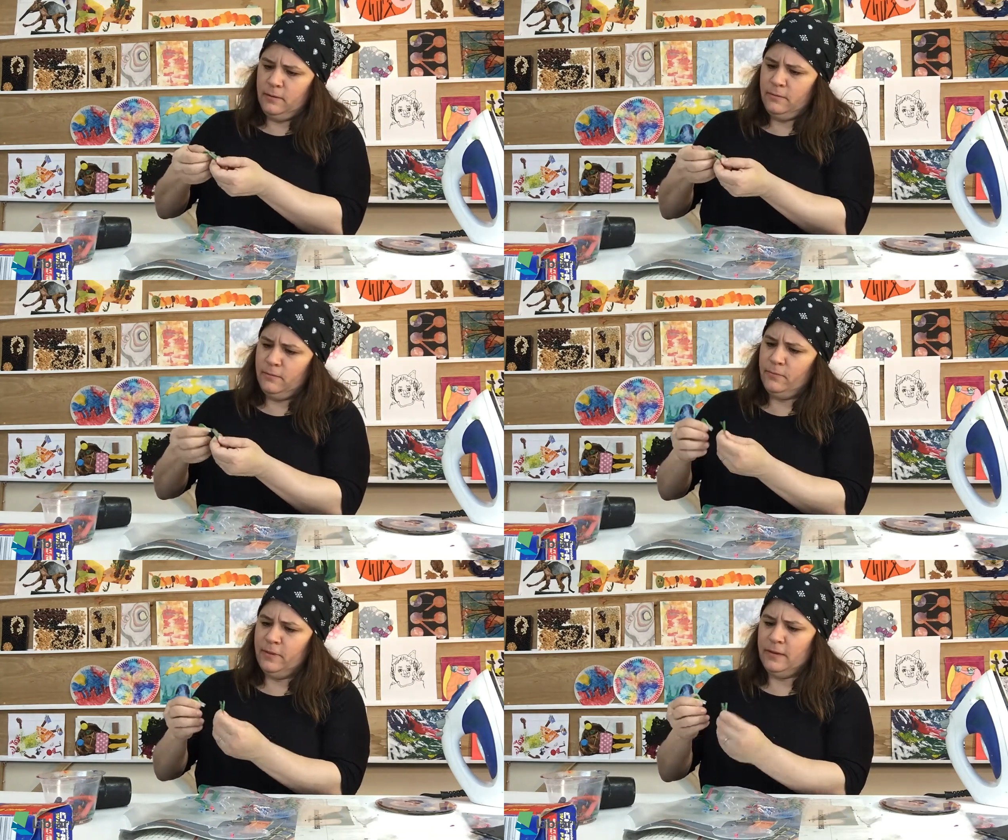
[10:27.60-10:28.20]
I don't
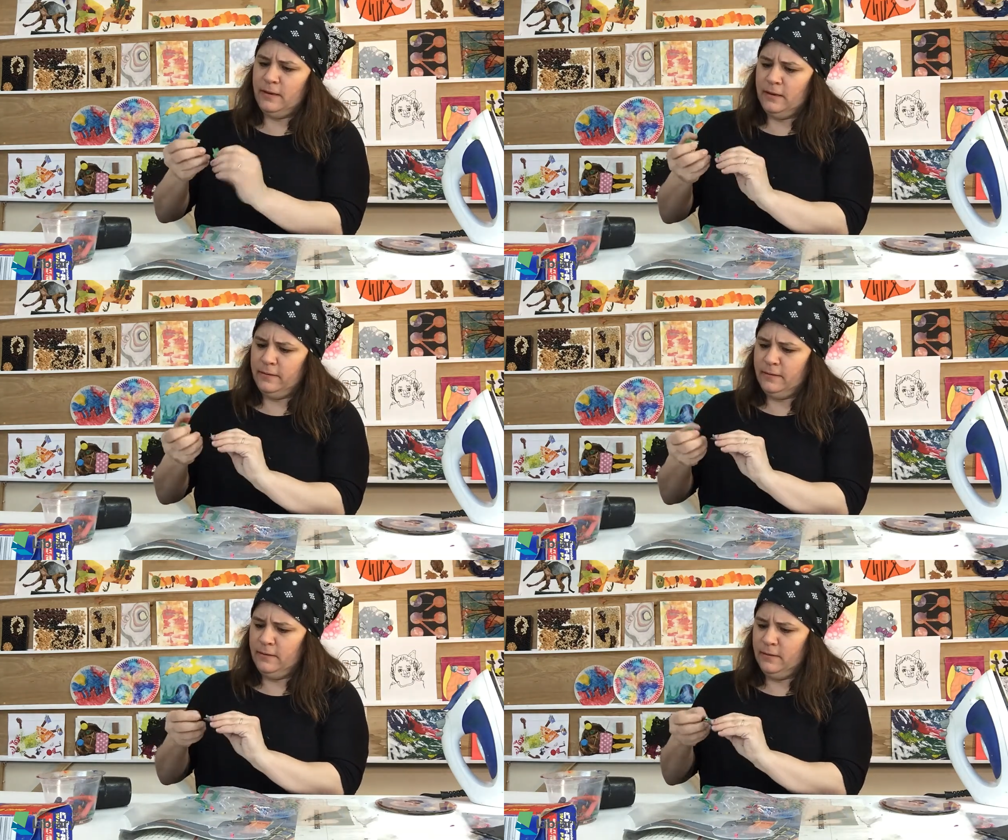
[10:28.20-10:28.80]
know what that
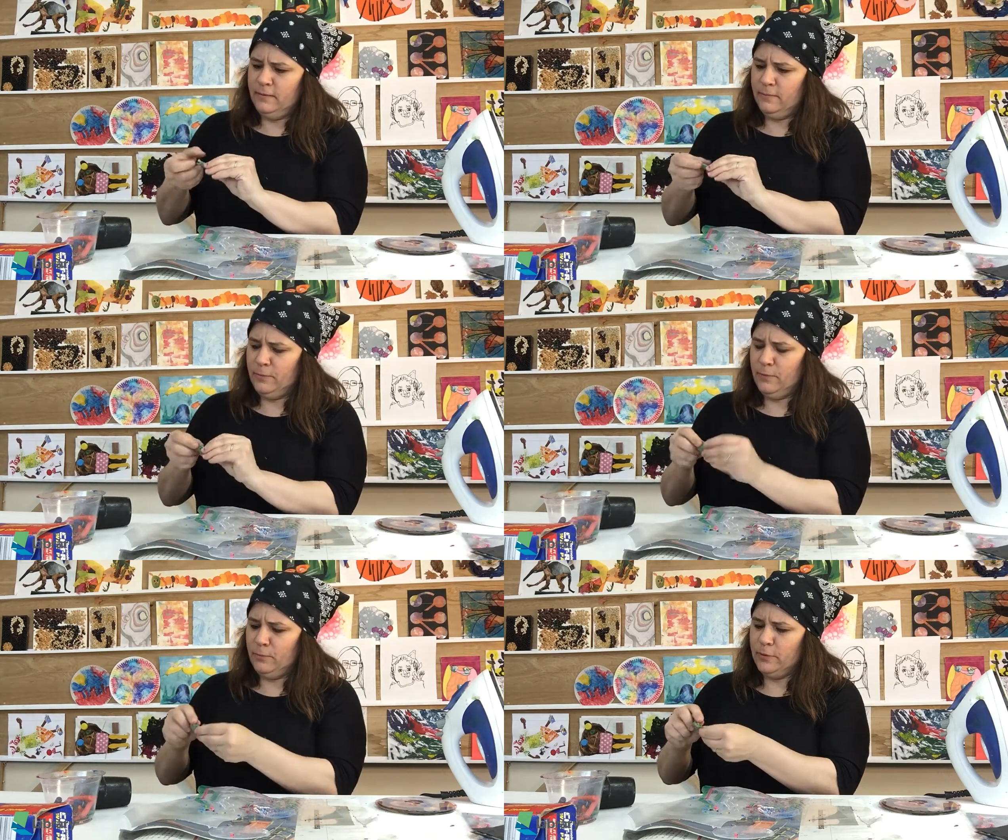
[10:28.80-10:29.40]
is.
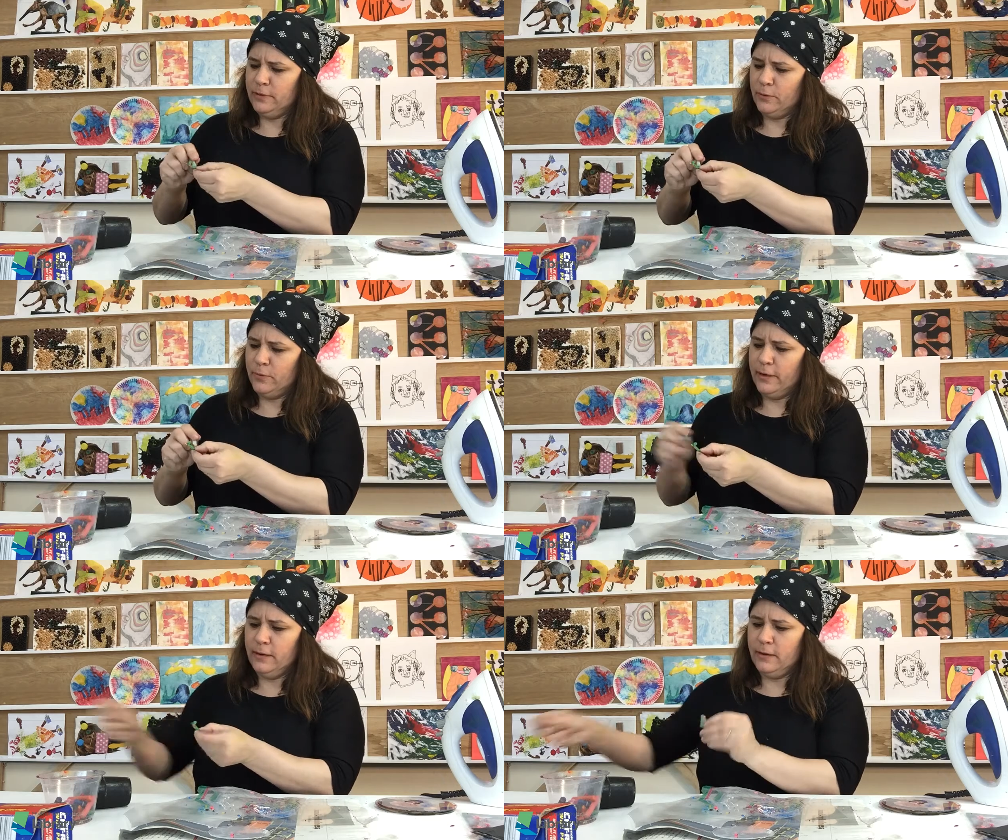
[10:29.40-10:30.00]
Maybe it wasn't
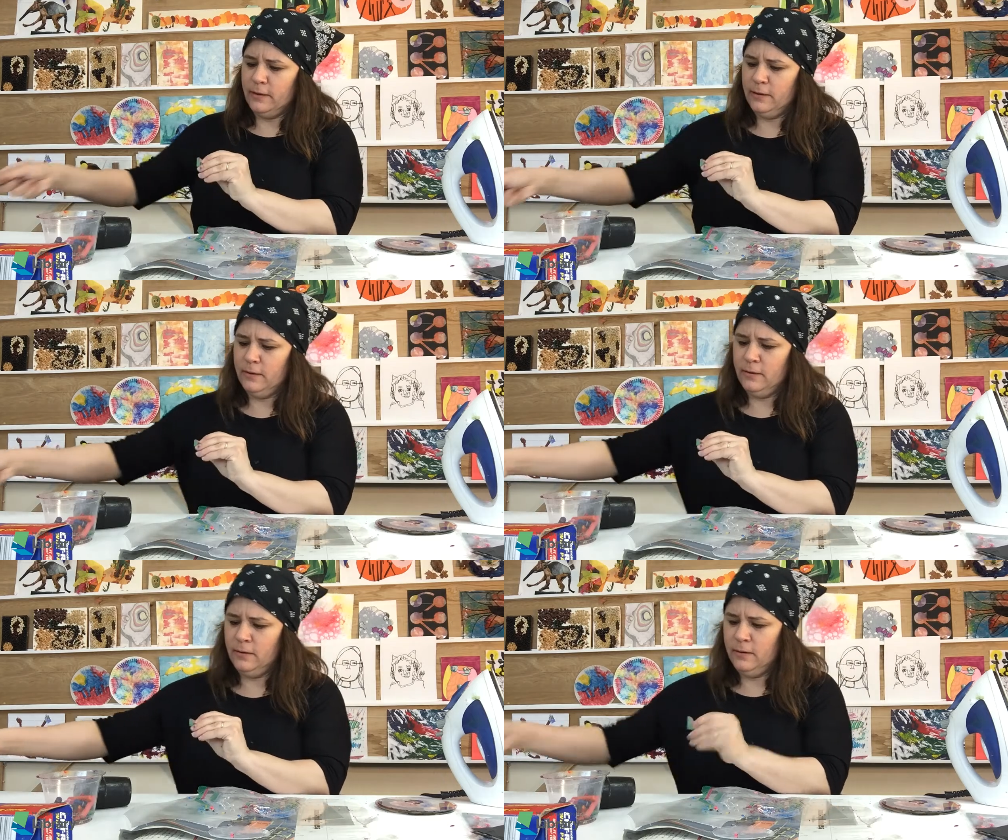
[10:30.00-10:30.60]
quite a,
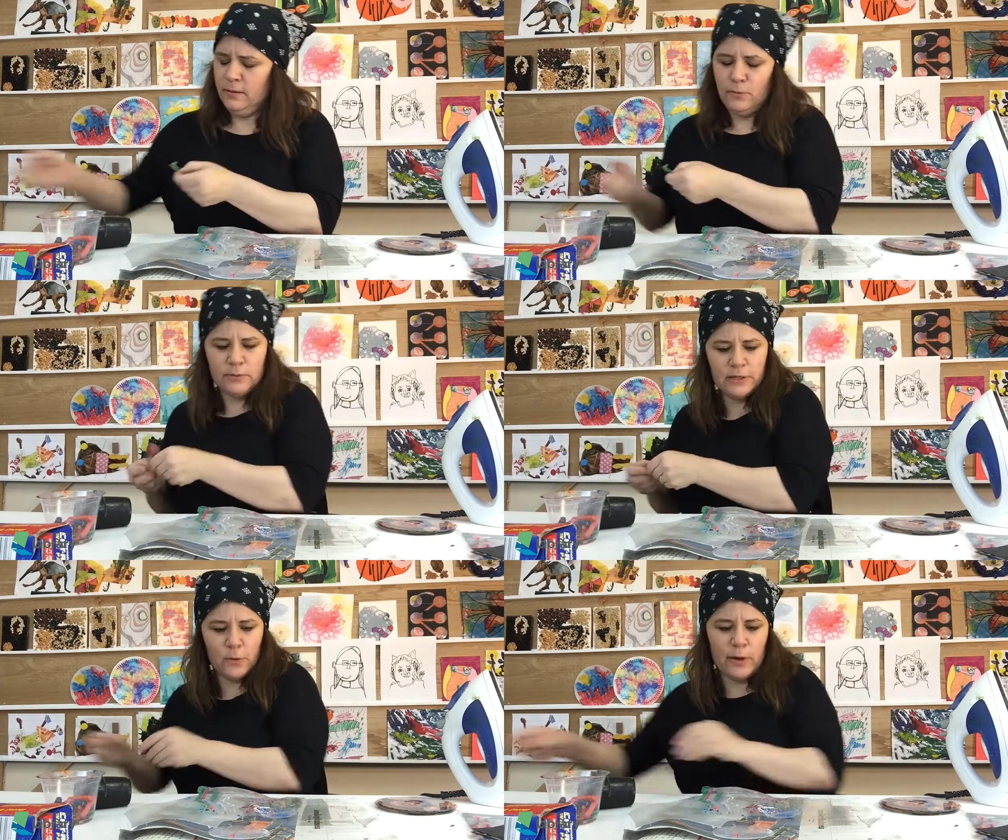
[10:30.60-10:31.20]

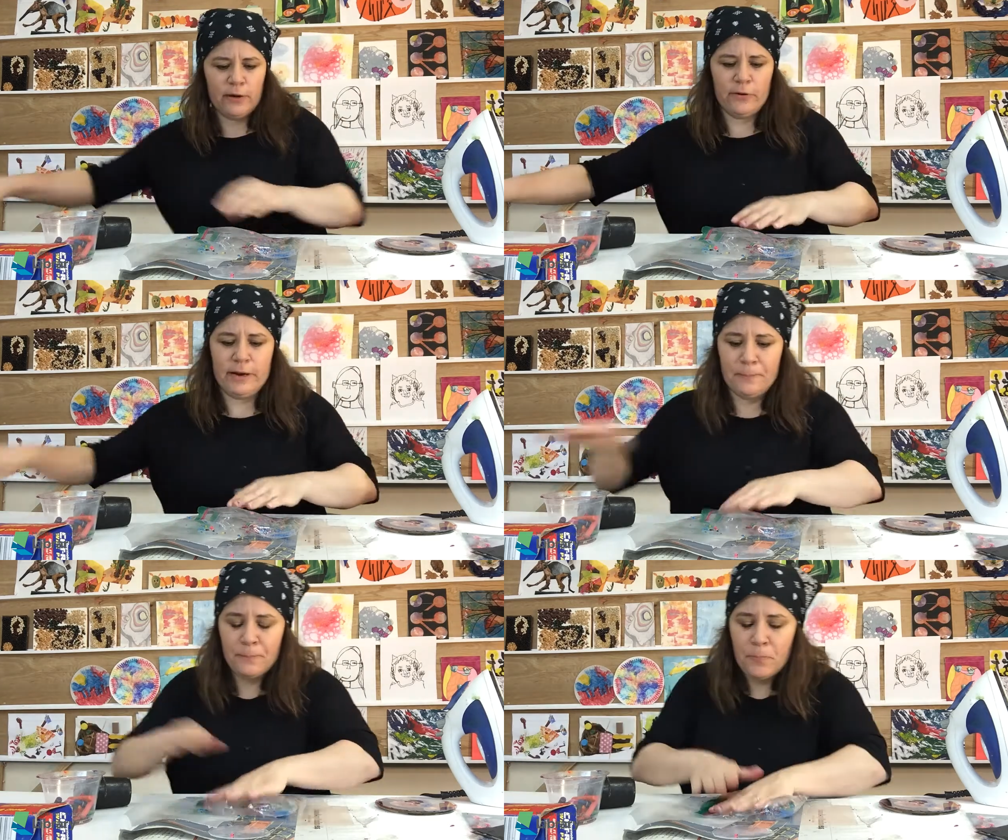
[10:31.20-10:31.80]
wasn't quite a crayon.